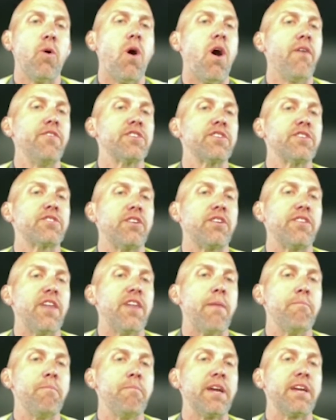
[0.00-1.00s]
Obviously,
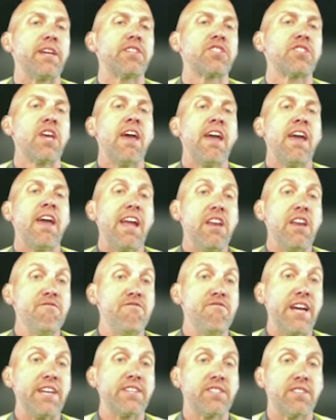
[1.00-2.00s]
that makes
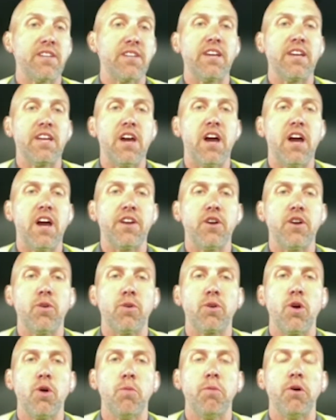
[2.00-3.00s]
investing in Idaho
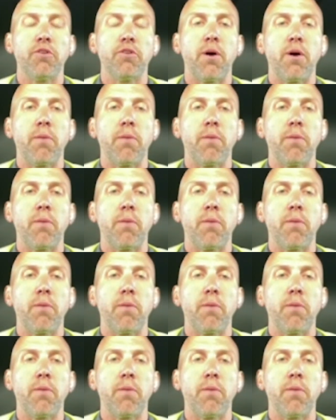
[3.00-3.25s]
cobalt